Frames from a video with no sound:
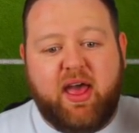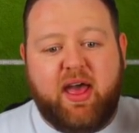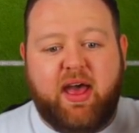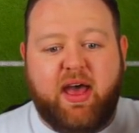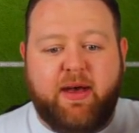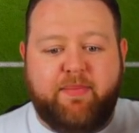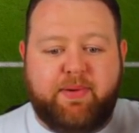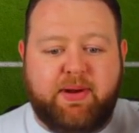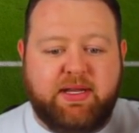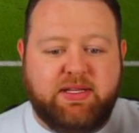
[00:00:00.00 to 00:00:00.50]

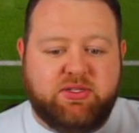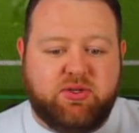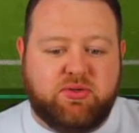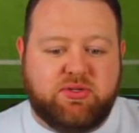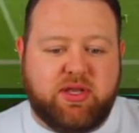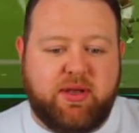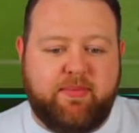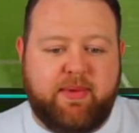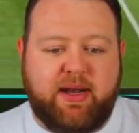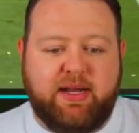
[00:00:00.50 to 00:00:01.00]
Uh, but he's
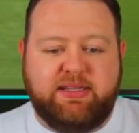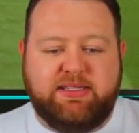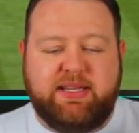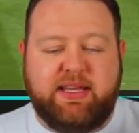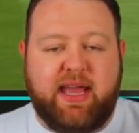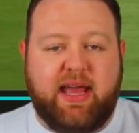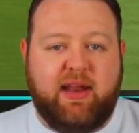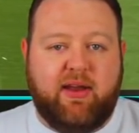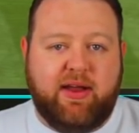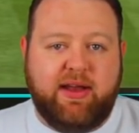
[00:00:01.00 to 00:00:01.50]
also managed
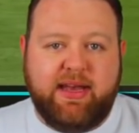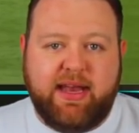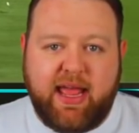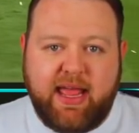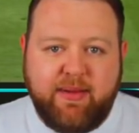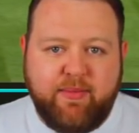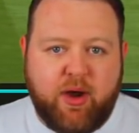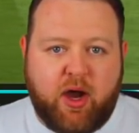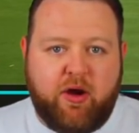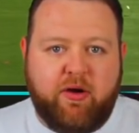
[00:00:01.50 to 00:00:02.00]
to get like
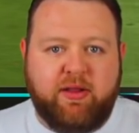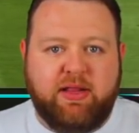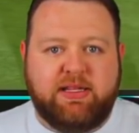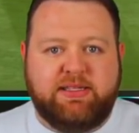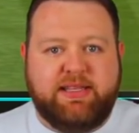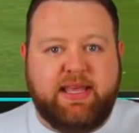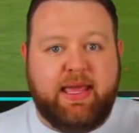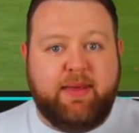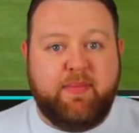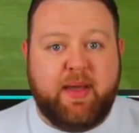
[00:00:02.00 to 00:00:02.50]
Neymar in the
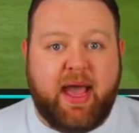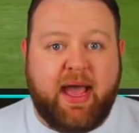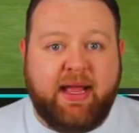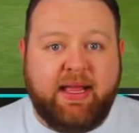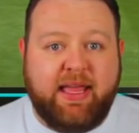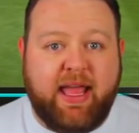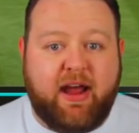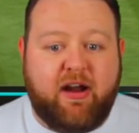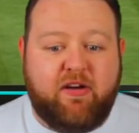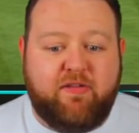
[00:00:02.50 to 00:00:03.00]
team
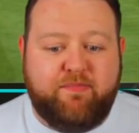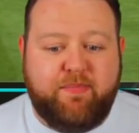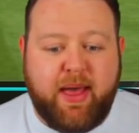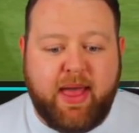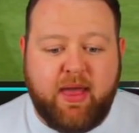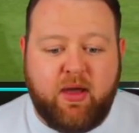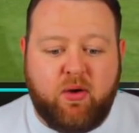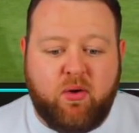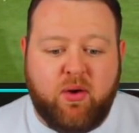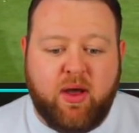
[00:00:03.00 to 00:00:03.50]
and Gareth
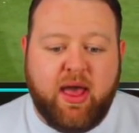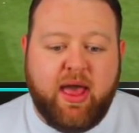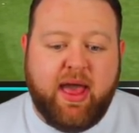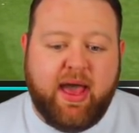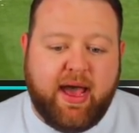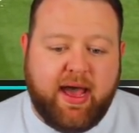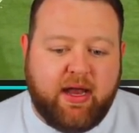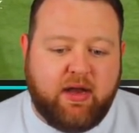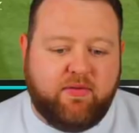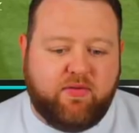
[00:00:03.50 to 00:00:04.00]
Bale.
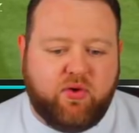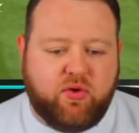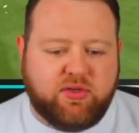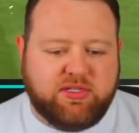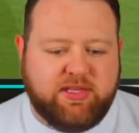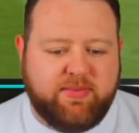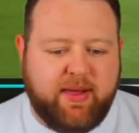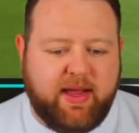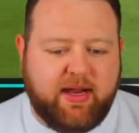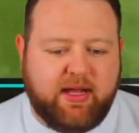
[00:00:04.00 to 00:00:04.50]
And of
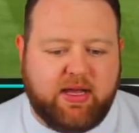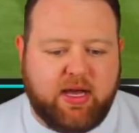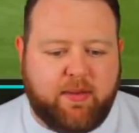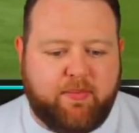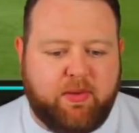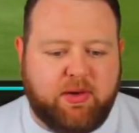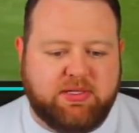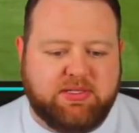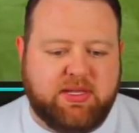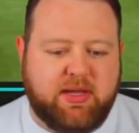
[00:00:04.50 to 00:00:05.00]
course, he made a
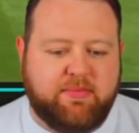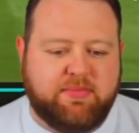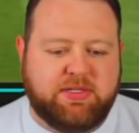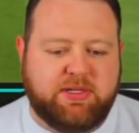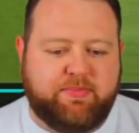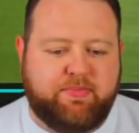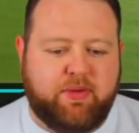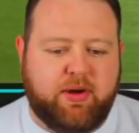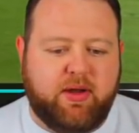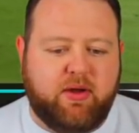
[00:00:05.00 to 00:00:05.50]
couple of subs
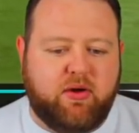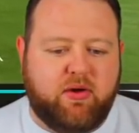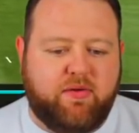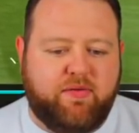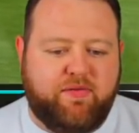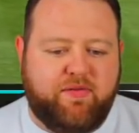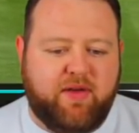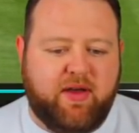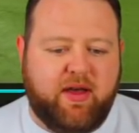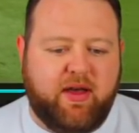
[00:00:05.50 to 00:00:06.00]
to bring
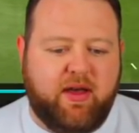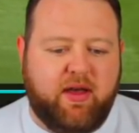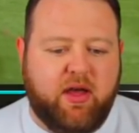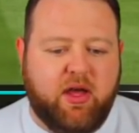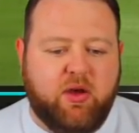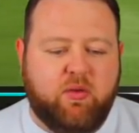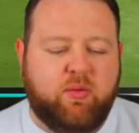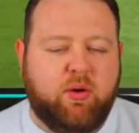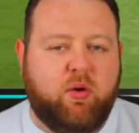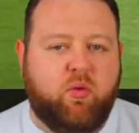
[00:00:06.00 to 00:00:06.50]
off, uh,
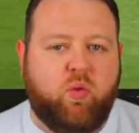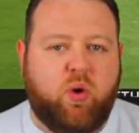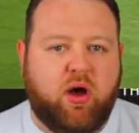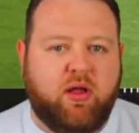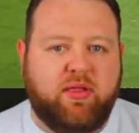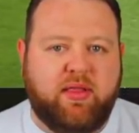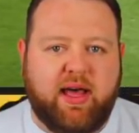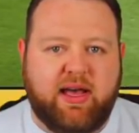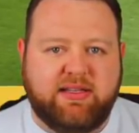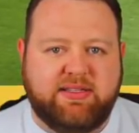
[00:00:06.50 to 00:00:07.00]
well,
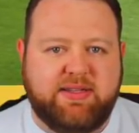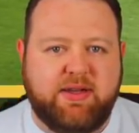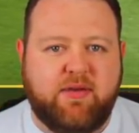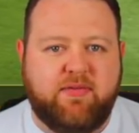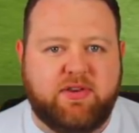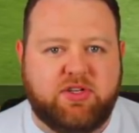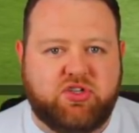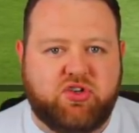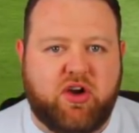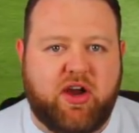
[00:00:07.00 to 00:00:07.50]
one, that
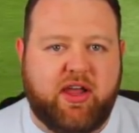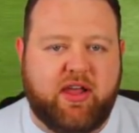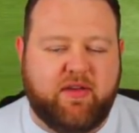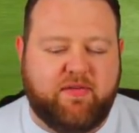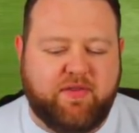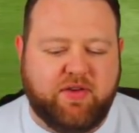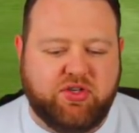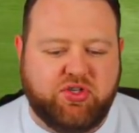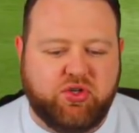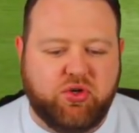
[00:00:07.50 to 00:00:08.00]
silver striker
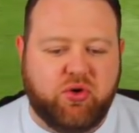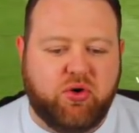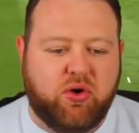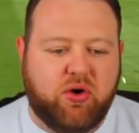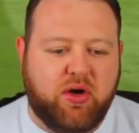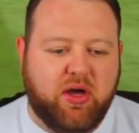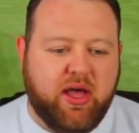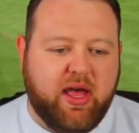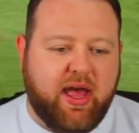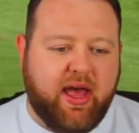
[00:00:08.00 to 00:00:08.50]
for
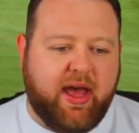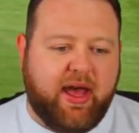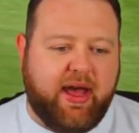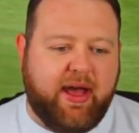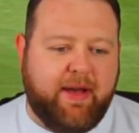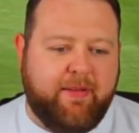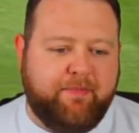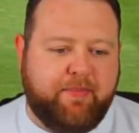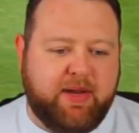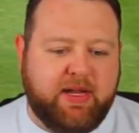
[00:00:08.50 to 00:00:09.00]
sure.
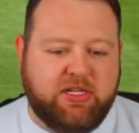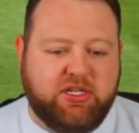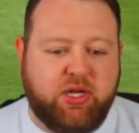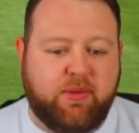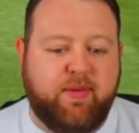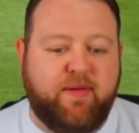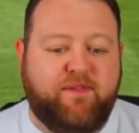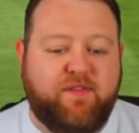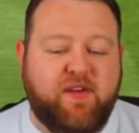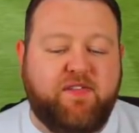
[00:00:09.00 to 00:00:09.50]
Um, but it
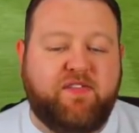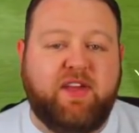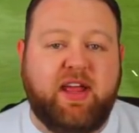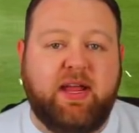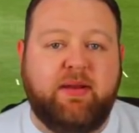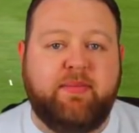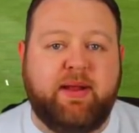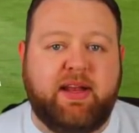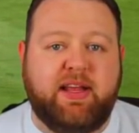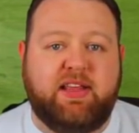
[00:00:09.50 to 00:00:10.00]
took me
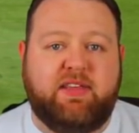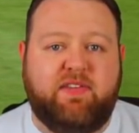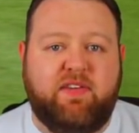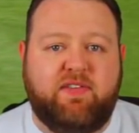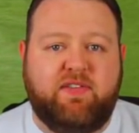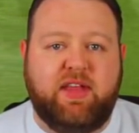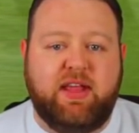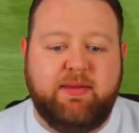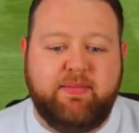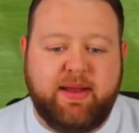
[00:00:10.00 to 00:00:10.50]
fifteen minutes.
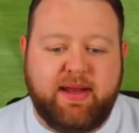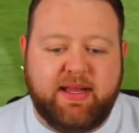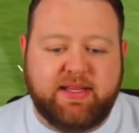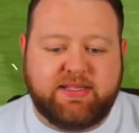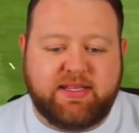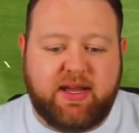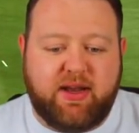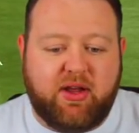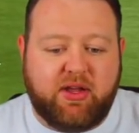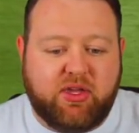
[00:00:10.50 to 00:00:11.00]
fifteen
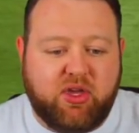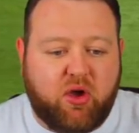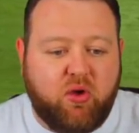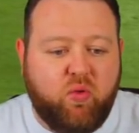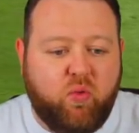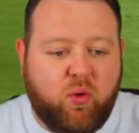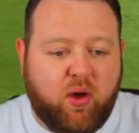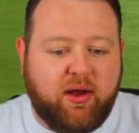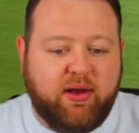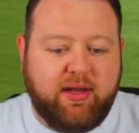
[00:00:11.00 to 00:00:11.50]
minutes, and I go
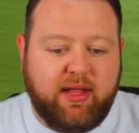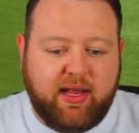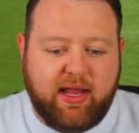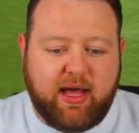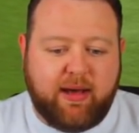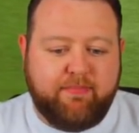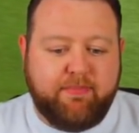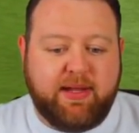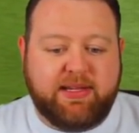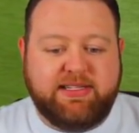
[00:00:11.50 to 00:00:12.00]
one nil
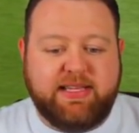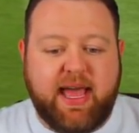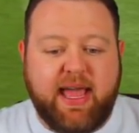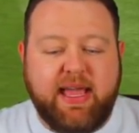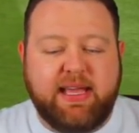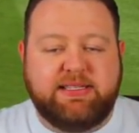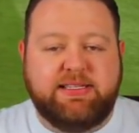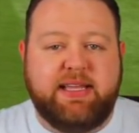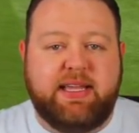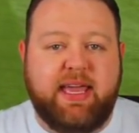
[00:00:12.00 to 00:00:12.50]
up.
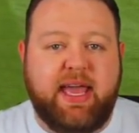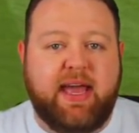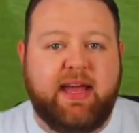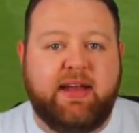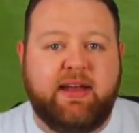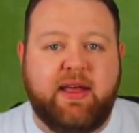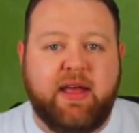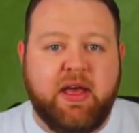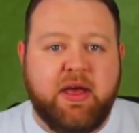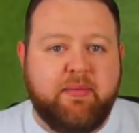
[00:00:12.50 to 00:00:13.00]
Mateus
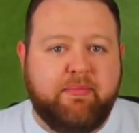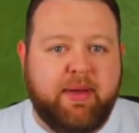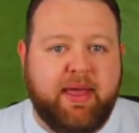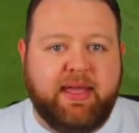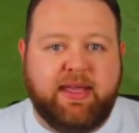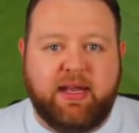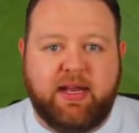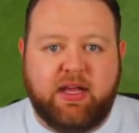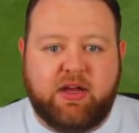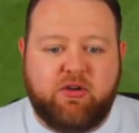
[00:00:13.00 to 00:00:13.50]
again,
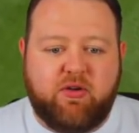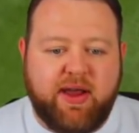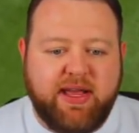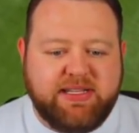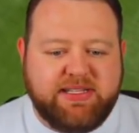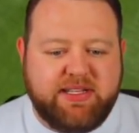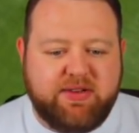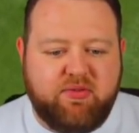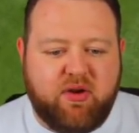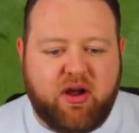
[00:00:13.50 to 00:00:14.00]
making a
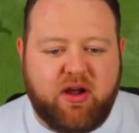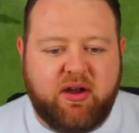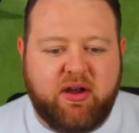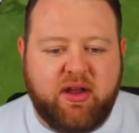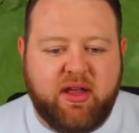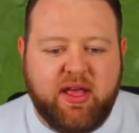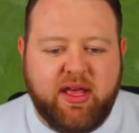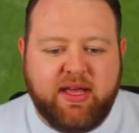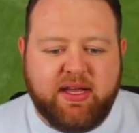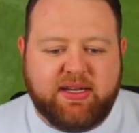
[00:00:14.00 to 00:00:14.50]
crazy
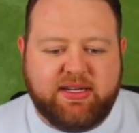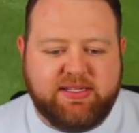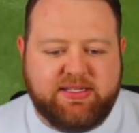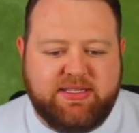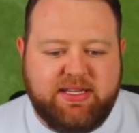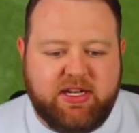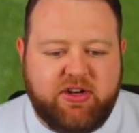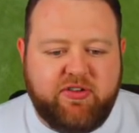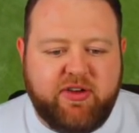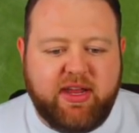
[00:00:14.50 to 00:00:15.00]
run,
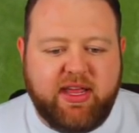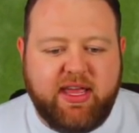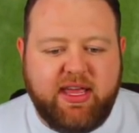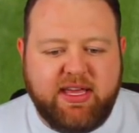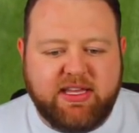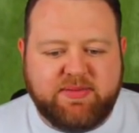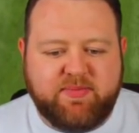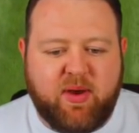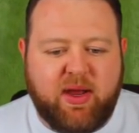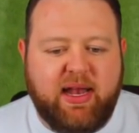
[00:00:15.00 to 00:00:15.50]
considering
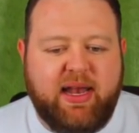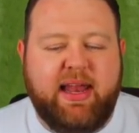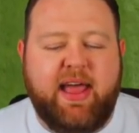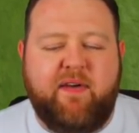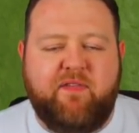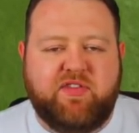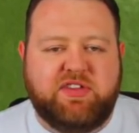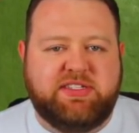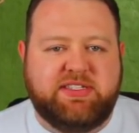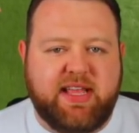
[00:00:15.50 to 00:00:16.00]
he is my
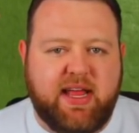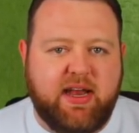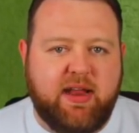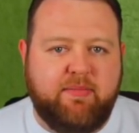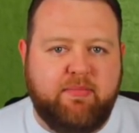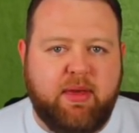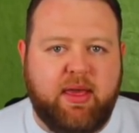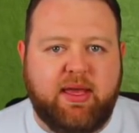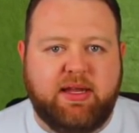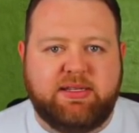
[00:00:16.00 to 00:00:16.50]
left
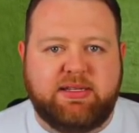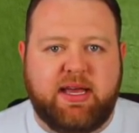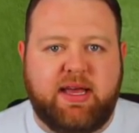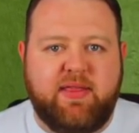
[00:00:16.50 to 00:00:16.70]
centre mid.